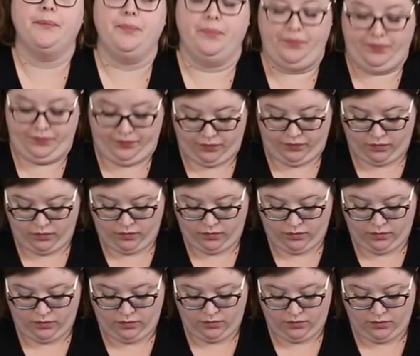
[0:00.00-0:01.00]

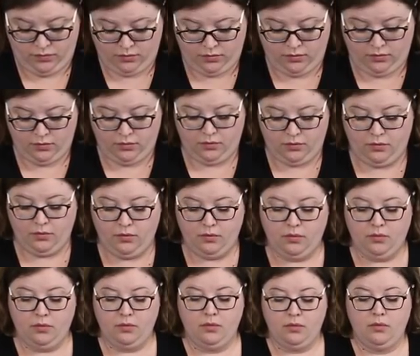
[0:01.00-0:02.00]

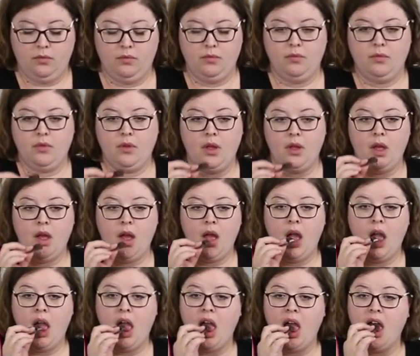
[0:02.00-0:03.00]

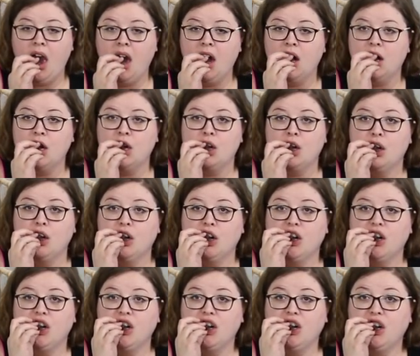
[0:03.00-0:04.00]

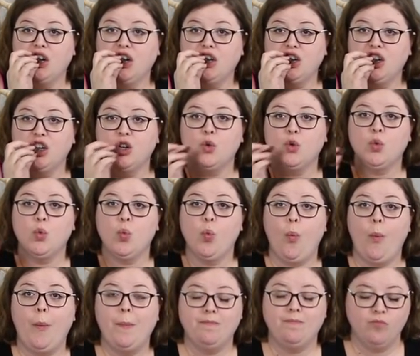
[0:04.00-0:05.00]

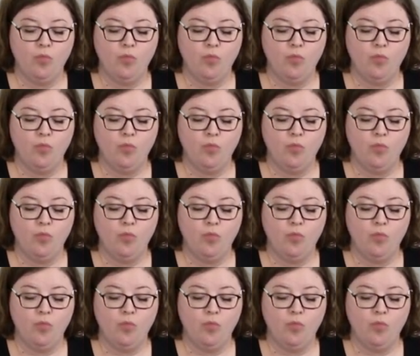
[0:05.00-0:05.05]
[no speech]